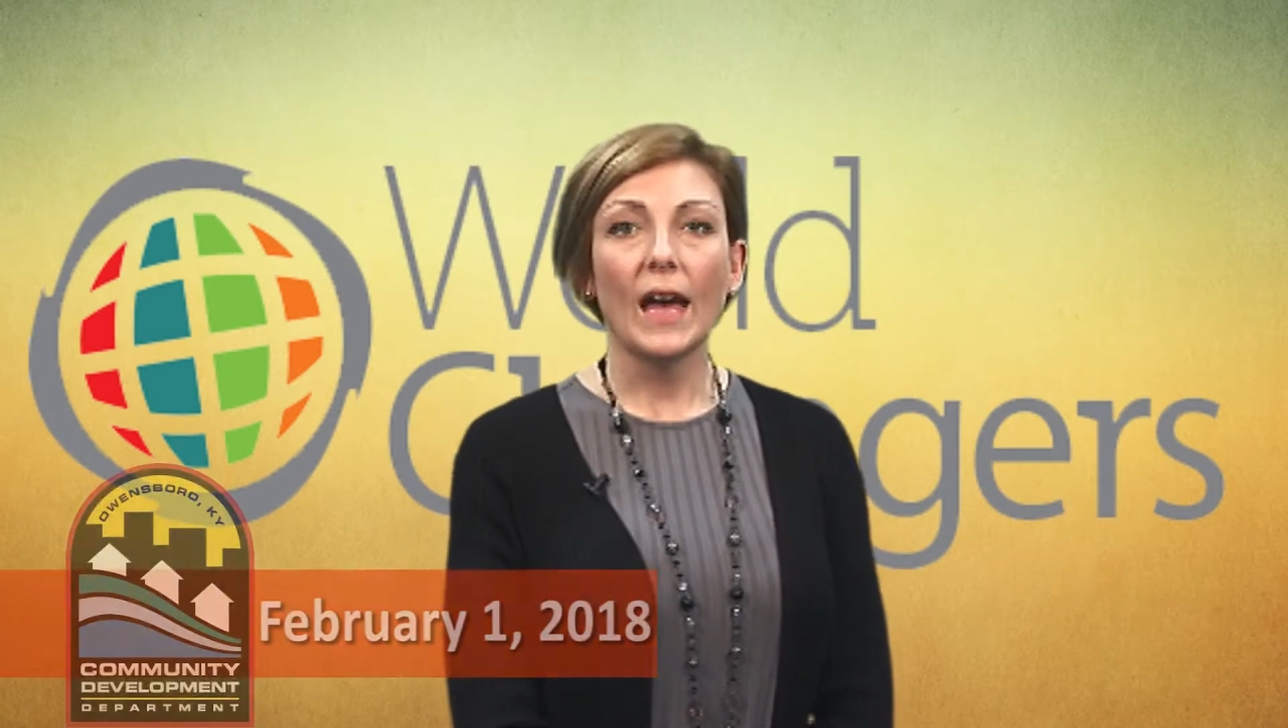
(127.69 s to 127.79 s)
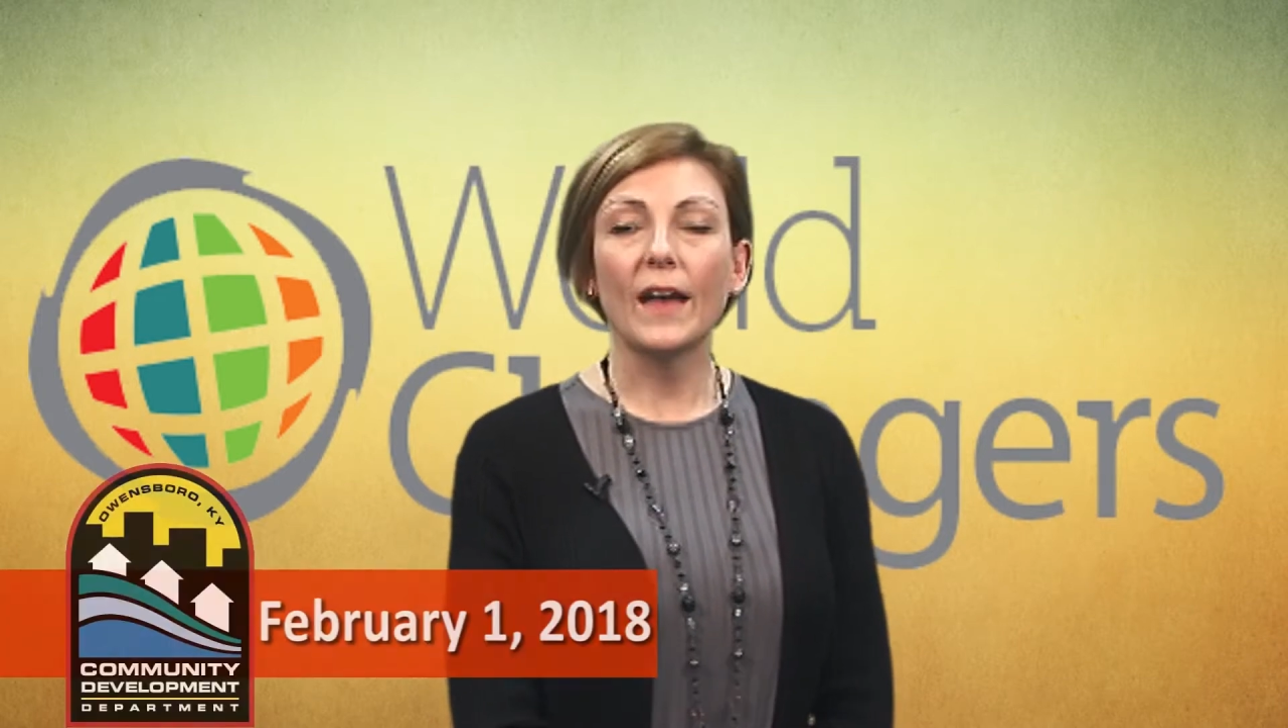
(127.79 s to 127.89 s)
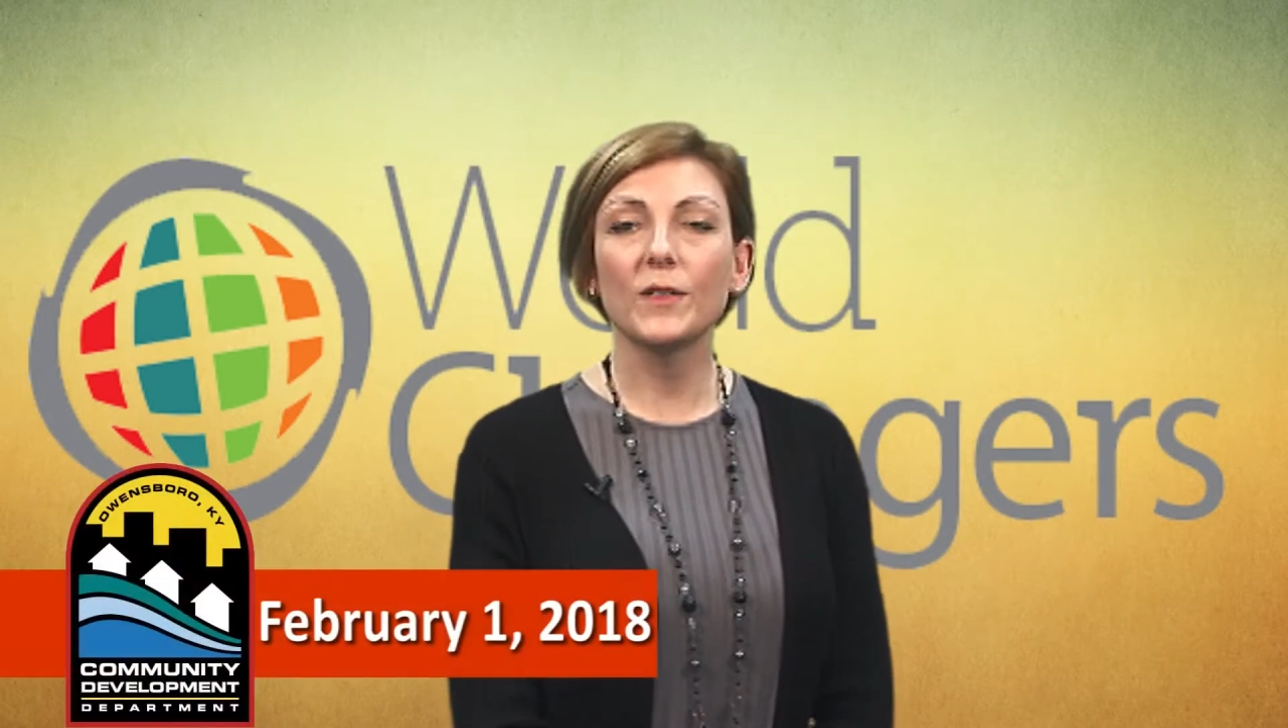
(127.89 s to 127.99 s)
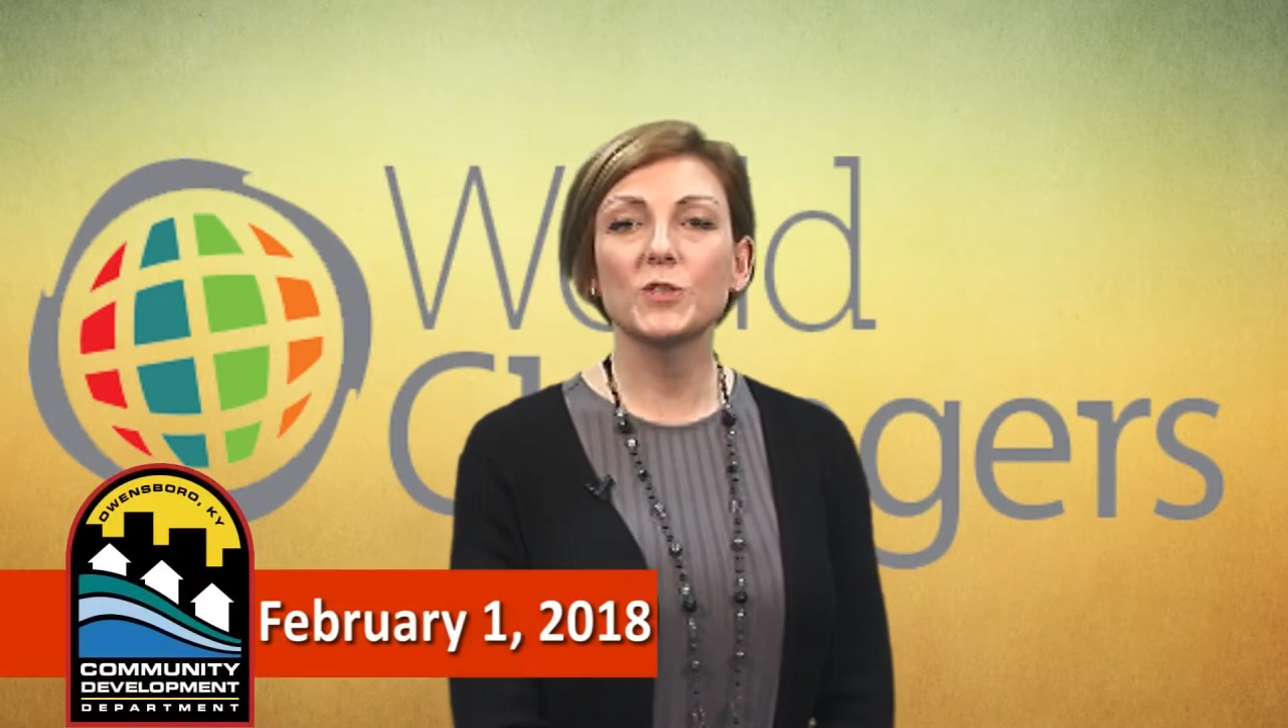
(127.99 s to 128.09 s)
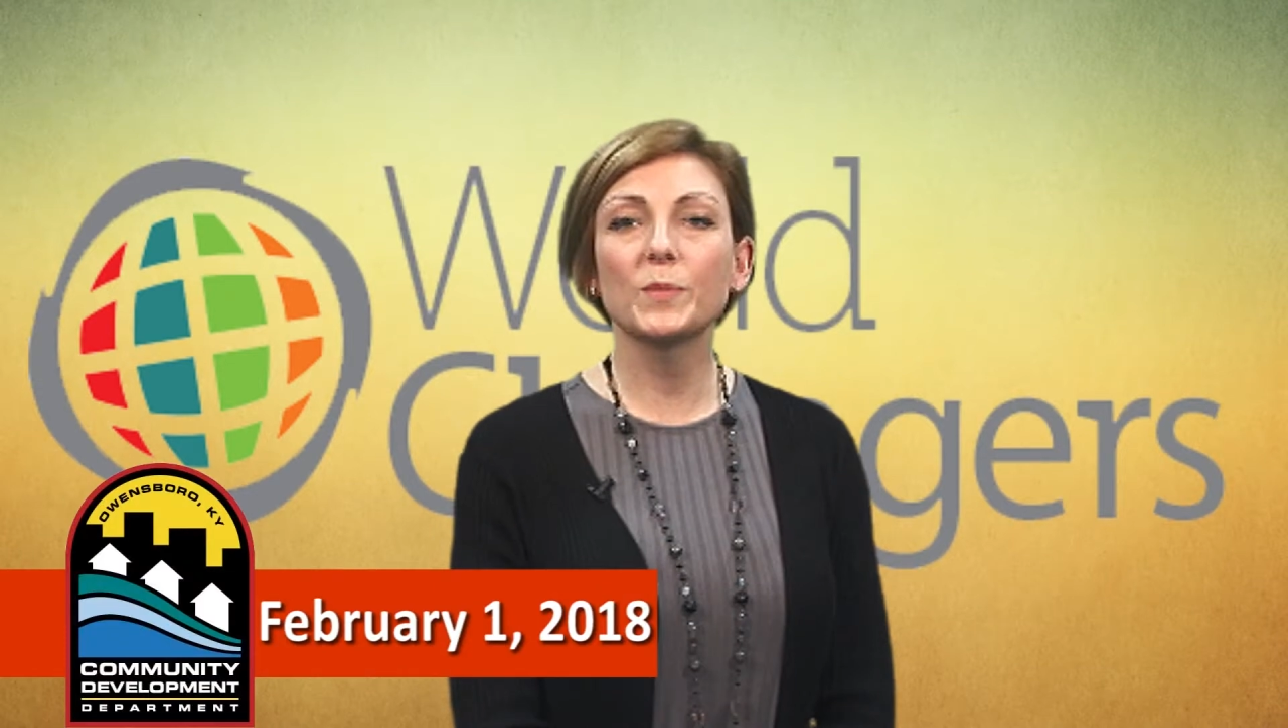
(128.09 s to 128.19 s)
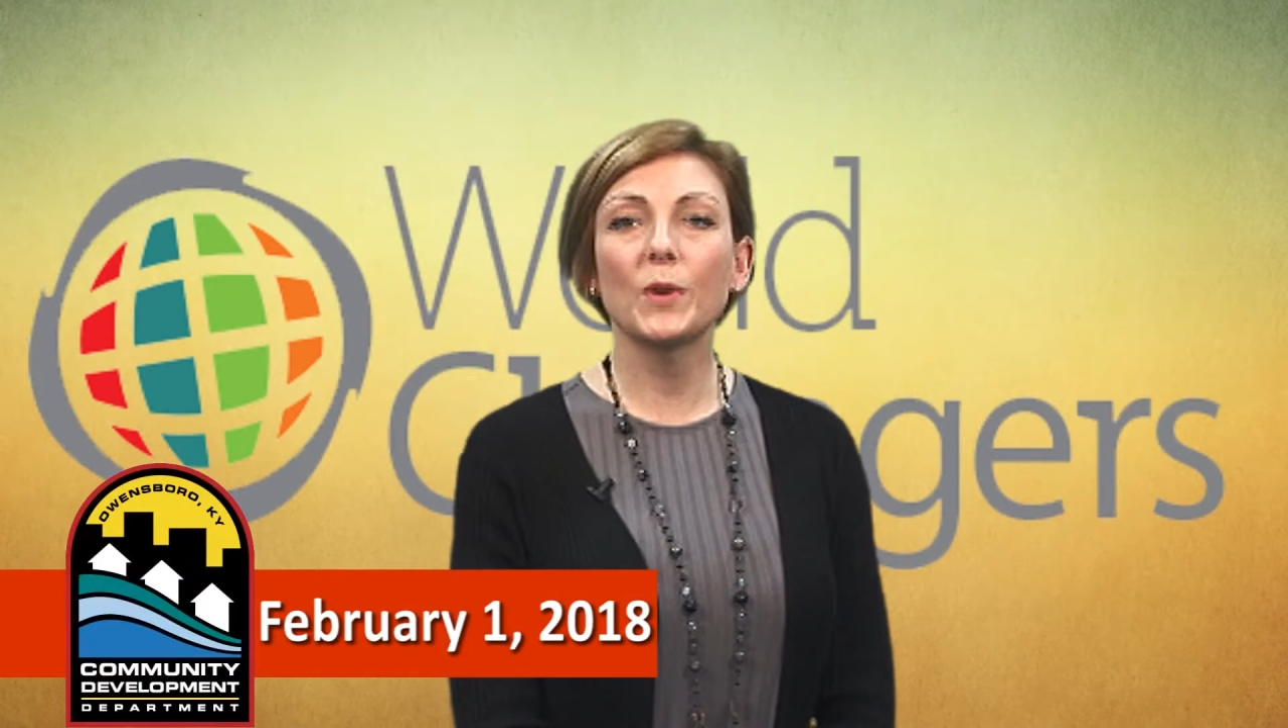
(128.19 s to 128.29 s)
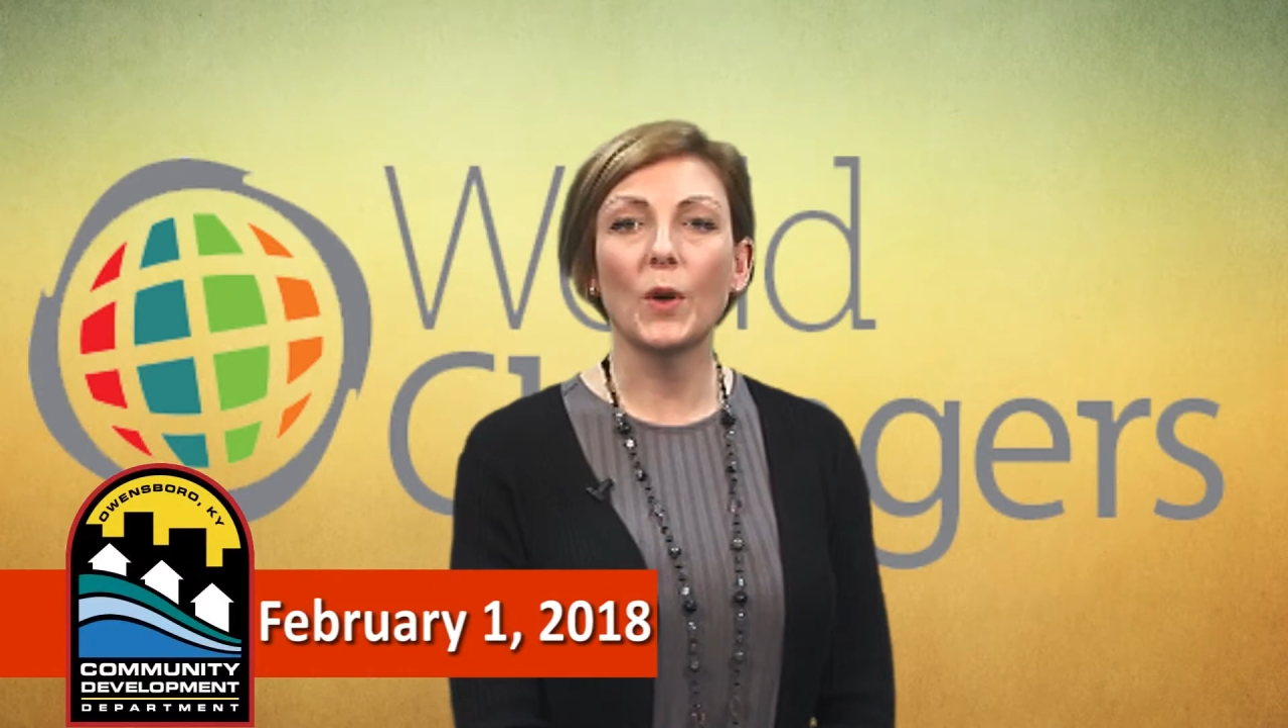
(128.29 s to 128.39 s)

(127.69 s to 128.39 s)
Eligible